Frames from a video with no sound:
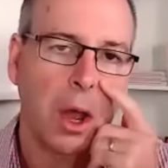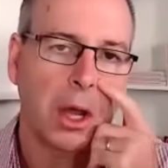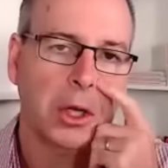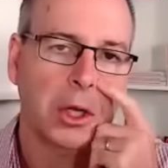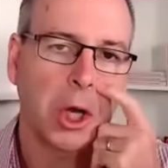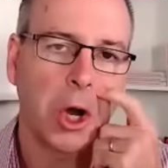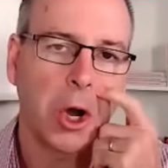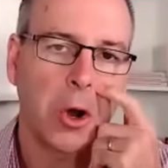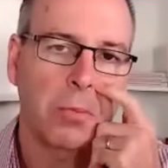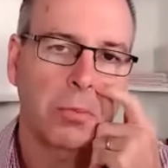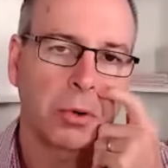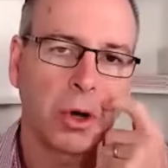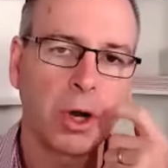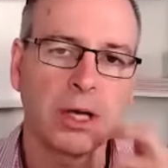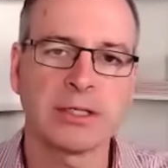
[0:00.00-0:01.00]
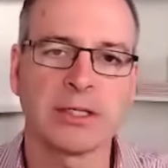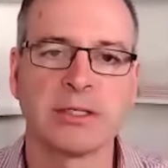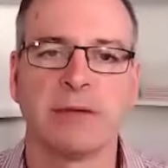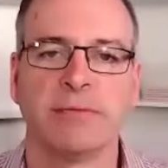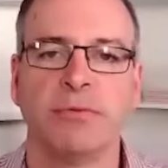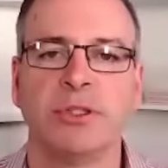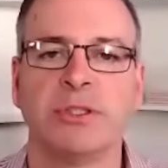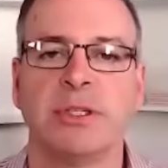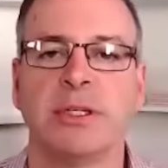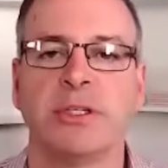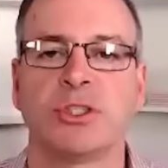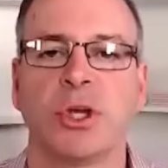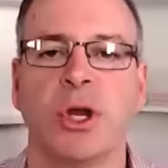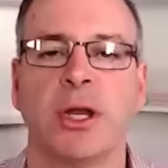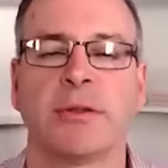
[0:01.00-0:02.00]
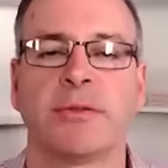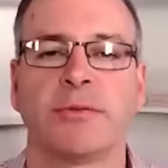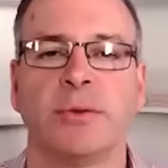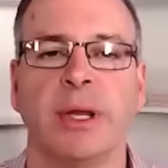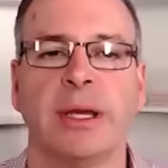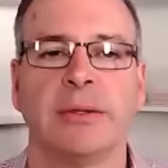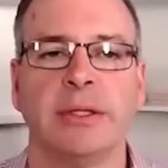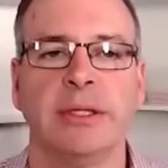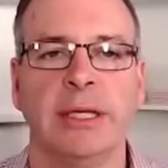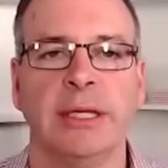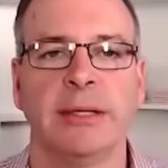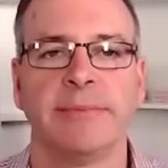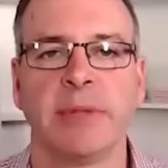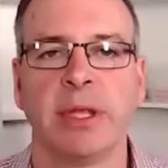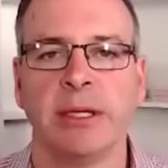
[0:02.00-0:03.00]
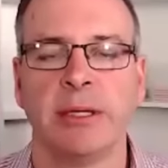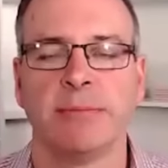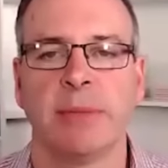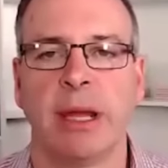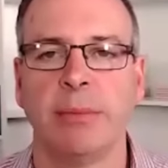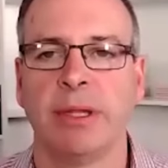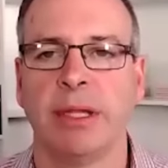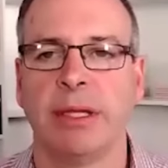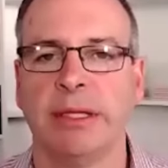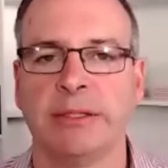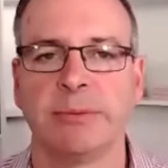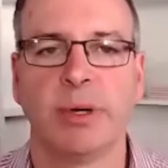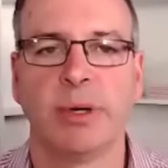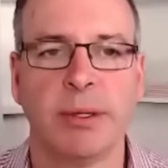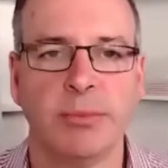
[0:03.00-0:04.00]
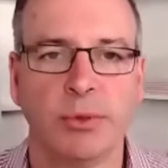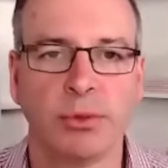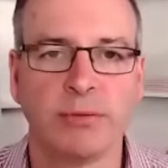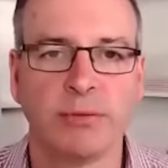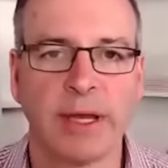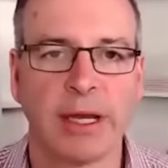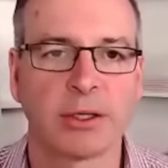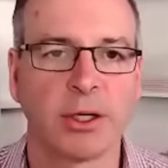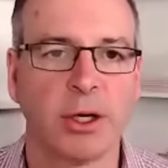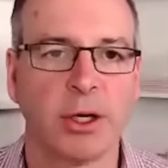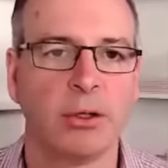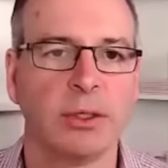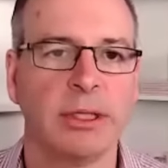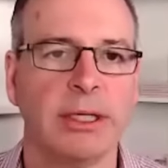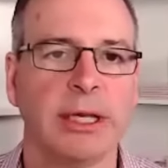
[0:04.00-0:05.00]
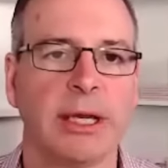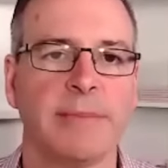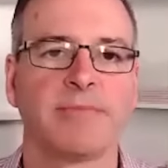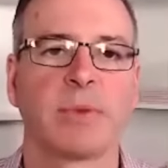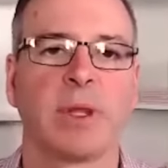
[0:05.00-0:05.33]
coal prices have risen in China throughout the year. Maybe they need to buy more of our coal here.